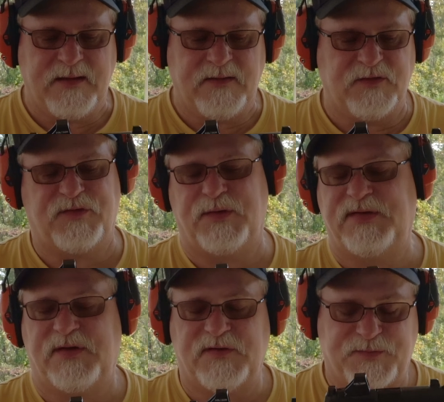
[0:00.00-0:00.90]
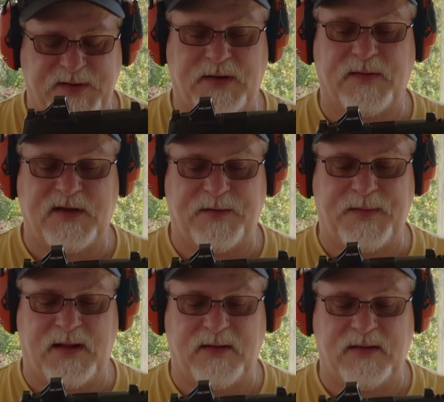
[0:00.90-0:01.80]
The trigger return spring I don't care
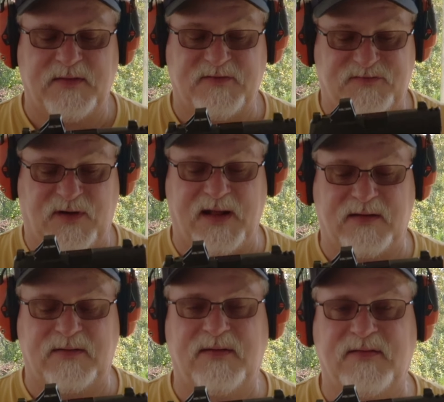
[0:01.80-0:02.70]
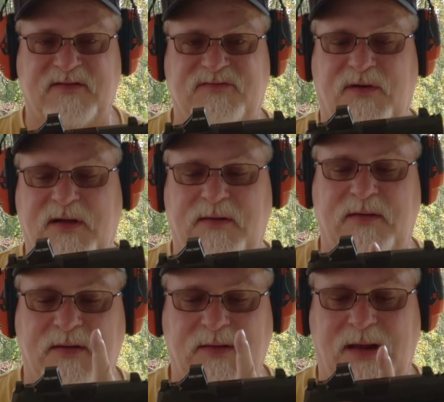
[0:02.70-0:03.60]
about. The striker and the striker
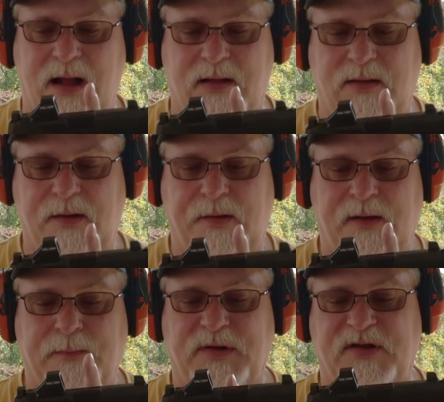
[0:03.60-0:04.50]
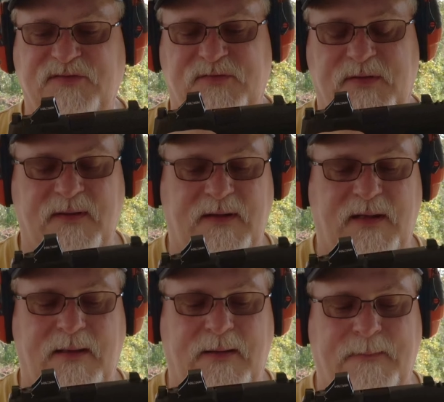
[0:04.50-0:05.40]
lock plunger,
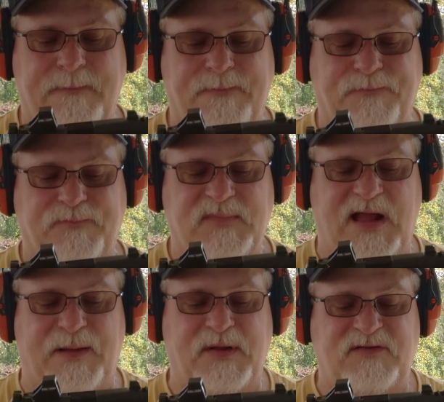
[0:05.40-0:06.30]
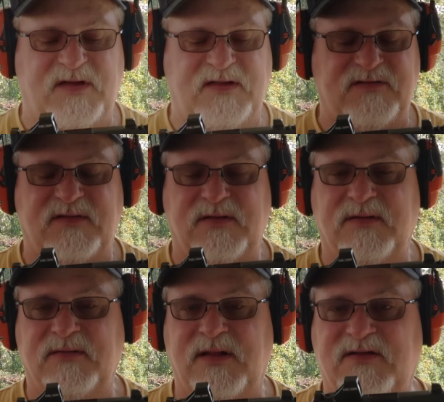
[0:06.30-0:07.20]
I may change
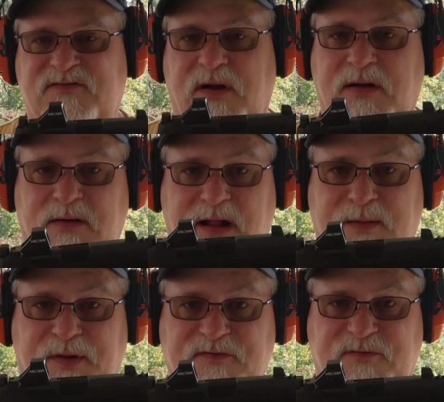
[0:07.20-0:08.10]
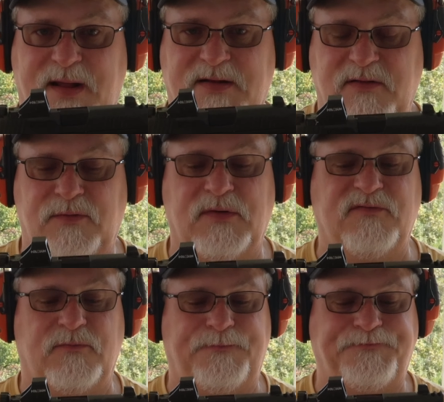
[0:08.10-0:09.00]
that striker lock plunger back to the
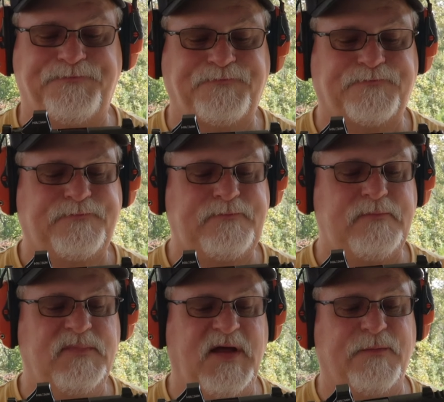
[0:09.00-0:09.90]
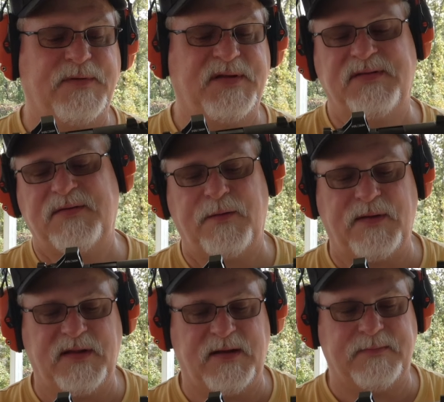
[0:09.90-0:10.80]
original. The other ones, they're not
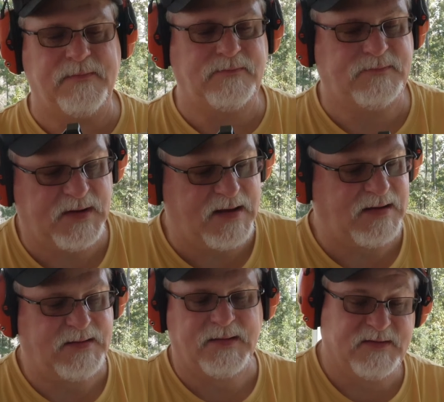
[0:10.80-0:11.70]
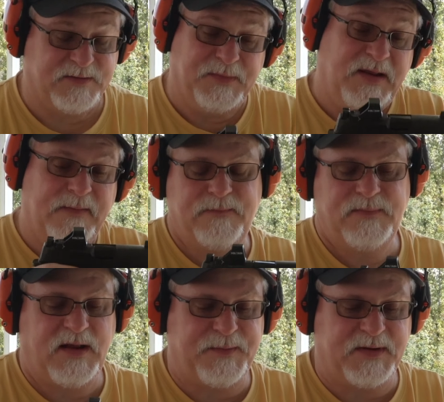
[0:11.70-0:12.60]
really that, to me,
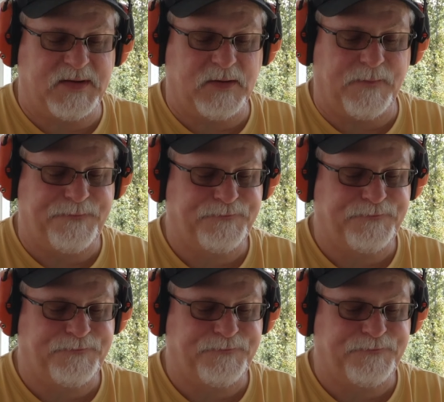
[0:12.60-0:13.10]
not a big deal.